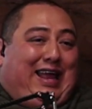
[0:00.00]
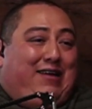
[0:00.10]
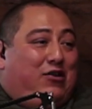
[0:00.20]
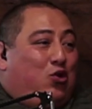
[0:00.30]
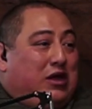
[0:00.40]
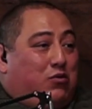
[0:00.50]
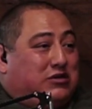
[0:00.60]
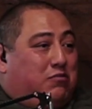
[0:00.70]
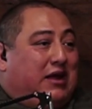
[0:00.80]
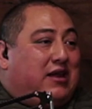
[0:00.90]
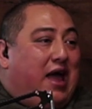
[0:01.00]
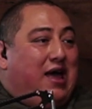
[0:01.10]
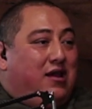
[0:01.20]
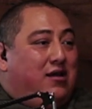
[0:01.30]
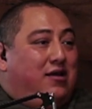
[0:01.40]
even though he wasn't my
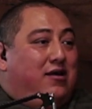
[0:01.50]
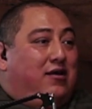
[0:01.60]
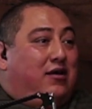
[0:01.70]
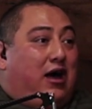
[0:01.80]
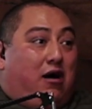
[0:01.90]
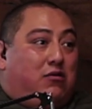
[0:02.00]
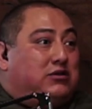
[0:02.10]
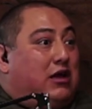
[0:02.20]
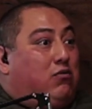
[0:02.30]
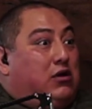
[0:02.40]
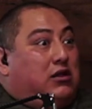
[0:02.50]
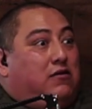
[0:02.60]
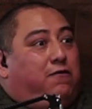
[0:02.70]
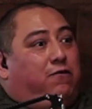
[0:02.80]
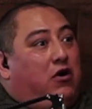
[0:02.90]
dad. You, you don't put I it. I was on. like, what
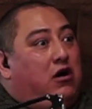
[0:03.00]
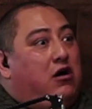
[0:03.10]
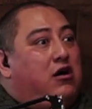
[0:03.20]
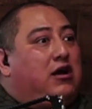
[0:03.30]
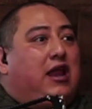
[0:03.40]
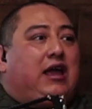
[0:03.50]
the fuck?